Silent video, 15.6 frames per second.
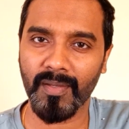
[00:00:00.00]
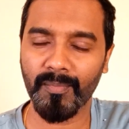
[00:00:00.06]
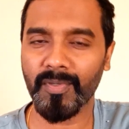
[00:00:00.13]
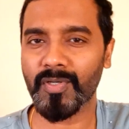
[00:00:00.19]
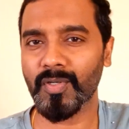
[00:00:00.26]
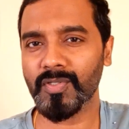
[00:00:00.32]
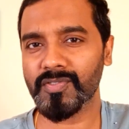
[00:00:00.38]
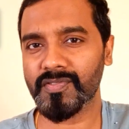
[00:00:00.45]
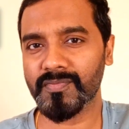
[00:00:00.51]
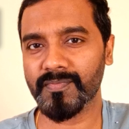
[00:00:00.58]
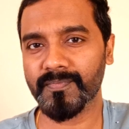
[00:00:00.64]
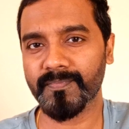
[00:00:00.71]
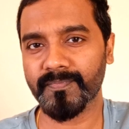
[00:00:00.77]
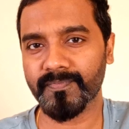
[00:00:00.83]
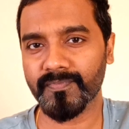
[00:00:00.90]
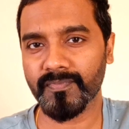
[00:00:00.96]
Because
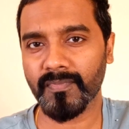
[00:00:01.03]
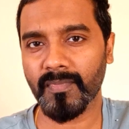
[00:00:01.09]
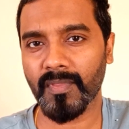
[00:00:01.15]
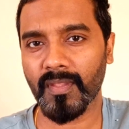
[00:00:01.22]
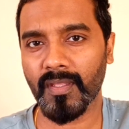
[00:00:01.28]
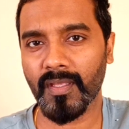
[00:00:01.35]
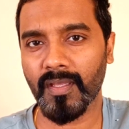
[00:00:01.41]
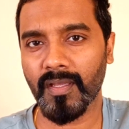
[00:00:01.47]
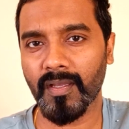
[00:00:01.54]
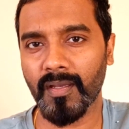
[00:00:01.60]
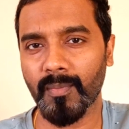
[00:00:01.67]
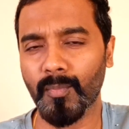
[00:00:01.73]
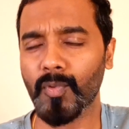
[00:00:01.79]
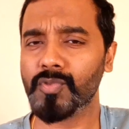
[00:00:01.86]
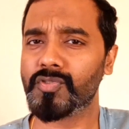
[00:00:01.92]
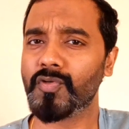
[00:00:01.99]

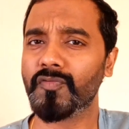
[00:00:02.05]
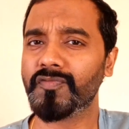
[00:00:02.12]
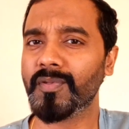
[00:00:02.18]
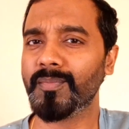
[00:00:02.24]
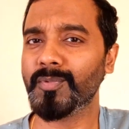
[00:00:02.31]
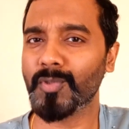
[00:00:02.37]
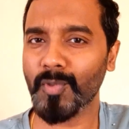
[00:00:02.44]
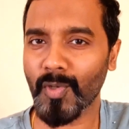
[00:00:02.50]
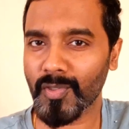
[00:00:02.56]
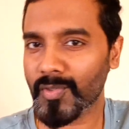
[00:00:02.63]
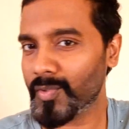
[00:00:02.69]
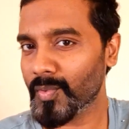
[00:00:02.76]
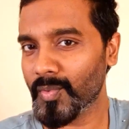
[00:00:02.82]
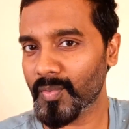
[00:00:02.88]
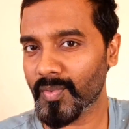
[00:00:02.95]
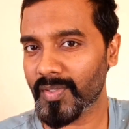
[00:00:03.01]
most of them do not
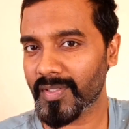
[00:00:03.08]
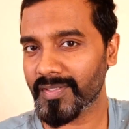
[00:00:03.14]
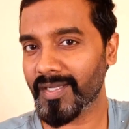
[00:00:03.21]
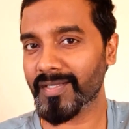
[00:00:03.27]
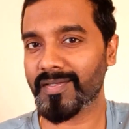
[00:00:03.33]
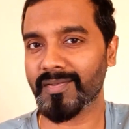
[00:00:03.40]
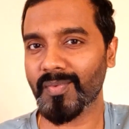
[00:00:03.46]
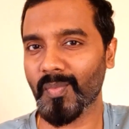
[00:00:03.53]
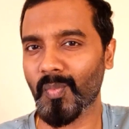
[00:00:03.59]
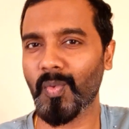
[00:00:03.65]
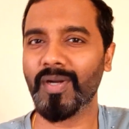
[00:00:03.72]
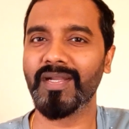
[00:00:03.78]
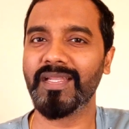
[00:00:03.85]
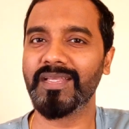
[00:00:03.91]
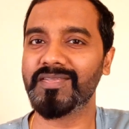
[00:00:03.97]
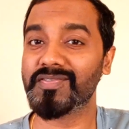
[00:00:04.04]
know that
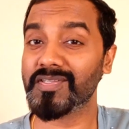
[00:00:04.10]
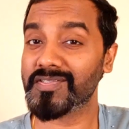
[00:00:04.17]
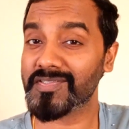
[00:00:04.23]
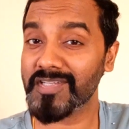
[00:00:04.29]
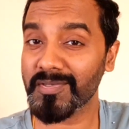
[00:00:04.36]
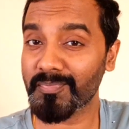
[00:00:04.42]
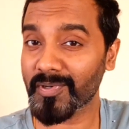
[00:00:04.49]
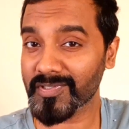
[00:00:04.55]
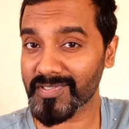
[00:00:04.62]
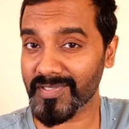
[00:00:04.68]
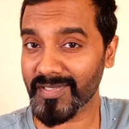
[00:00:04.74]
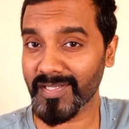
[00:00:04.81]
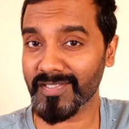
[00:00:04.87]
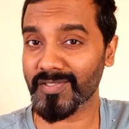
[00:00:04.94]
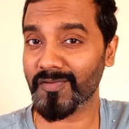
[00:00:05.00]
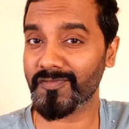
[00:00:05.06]
only
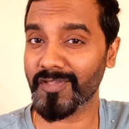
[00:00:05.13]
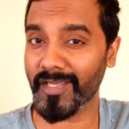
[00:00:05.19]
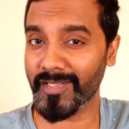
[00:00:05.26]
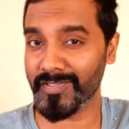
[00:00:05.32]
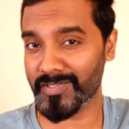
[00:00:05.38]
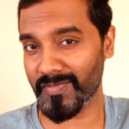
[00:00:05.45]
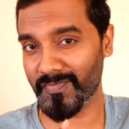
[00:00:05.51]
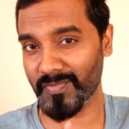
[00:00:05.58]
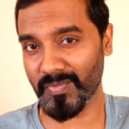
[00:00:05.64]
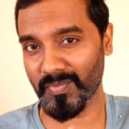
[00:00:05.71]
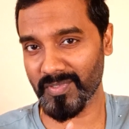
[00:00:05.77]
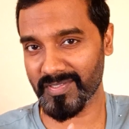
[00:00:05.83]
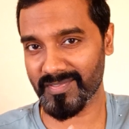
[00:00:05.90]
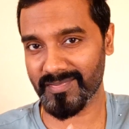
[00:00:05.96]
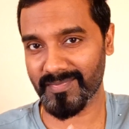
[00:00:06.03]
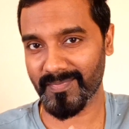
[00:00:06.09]
60% of the
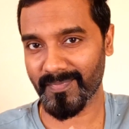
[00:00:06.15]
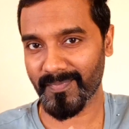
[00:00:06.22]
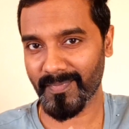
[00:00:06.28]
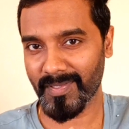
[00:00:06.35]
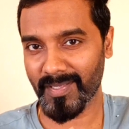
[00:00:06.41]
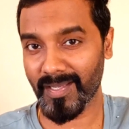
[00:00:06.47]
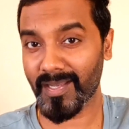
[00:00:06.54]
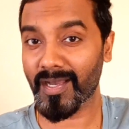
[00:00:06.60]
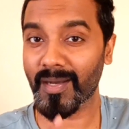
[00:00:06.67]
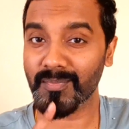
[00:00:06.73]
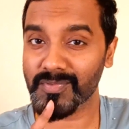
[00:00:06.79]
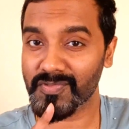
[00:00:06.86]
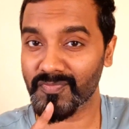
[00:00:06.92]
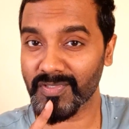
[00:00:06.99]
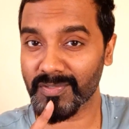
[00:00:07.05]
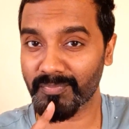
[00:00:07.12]
interviewers
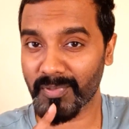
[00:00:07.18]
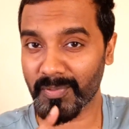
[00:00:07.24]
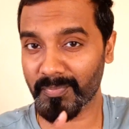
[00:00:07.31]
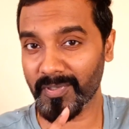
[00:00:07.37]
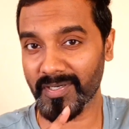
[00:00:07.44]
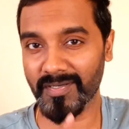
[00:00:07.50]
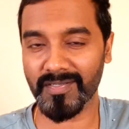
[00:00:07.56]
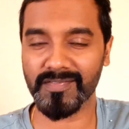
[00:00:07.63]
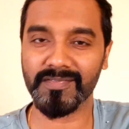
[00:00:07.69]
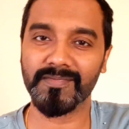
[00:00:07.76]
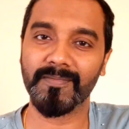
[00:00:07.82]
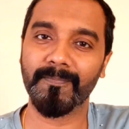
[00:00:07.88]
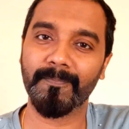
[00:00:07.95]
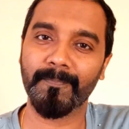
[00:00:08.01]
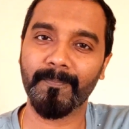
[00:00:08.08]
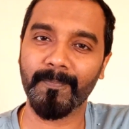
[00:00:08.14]
comes with preparedness
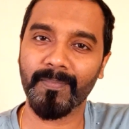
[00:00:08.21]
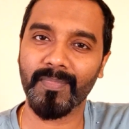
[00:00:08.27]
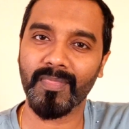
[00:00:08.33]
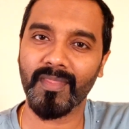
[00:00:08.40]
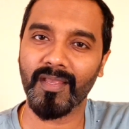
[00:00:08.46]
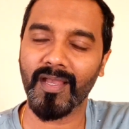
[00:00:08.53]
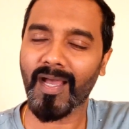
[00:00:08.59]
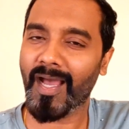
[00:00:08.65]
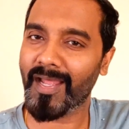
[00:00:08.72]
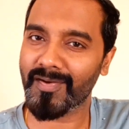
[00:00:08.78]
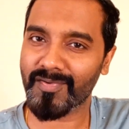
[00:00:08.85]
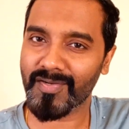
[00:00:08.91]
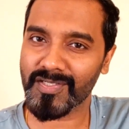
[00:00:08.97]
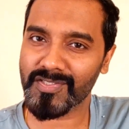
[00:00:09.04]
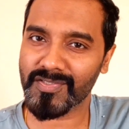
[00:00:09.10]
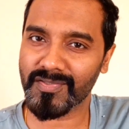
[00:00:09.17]

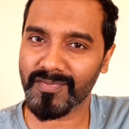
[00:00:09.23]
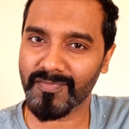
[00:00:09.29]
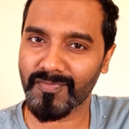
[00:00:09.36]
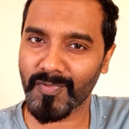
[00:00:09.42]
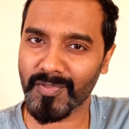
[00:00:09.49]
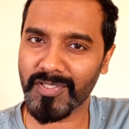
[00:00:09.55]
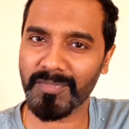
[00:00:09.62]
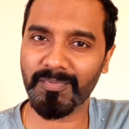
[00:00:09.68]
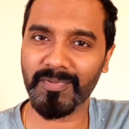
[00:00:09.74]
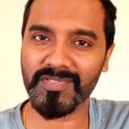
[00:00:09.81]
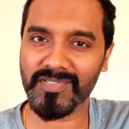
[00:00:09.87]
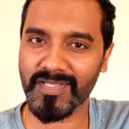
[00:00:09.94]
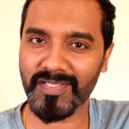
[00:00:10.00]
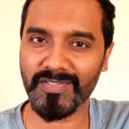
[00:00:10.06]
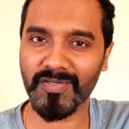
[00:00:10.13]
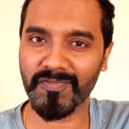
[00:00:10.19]
and rest
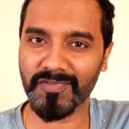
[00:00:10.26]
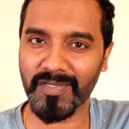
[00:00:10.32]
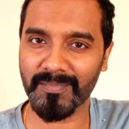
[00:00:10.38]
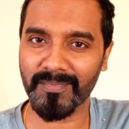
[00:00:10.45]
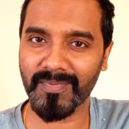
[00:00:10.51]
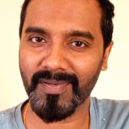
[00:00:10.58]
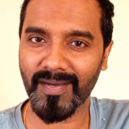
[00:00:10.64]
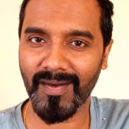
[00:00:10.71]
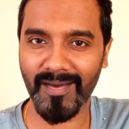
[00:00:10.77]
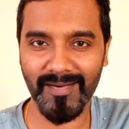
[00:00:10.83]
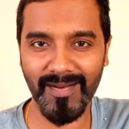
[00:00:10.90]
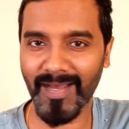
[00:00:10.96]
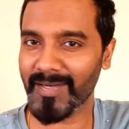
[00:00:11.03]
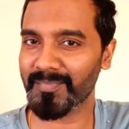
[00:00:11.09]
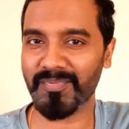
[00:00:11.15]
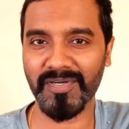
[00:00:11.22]
40% of them are
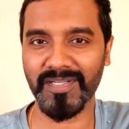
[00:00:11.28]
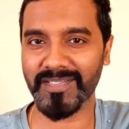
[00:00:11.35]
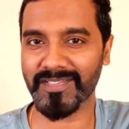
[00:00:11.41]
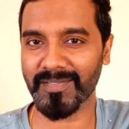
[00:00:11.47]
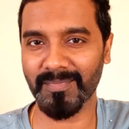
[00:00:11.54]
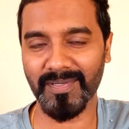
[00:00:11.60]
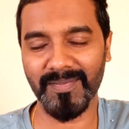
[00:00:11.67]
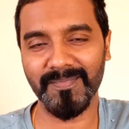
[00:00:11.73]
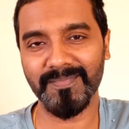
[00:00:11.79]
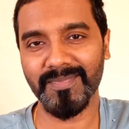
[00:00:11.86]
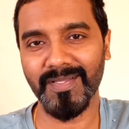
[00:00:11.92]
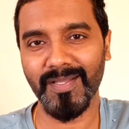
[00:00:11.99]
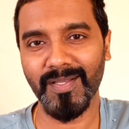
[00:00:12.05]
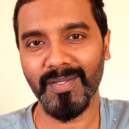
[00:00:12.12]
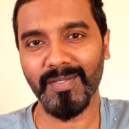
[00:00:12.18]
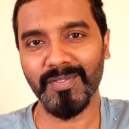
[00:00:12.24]
unpredictable.
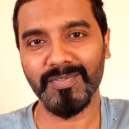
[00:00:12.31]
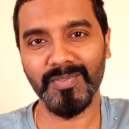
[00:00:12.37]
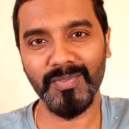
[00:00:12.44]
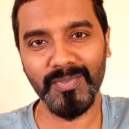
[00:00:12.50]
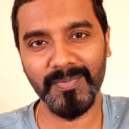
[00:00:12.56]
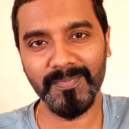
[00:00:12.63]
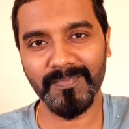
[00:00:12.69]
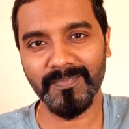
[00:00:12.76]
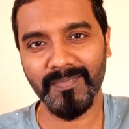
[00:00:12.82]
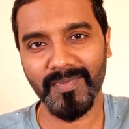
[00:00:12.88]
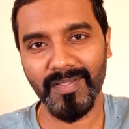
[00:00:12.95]
So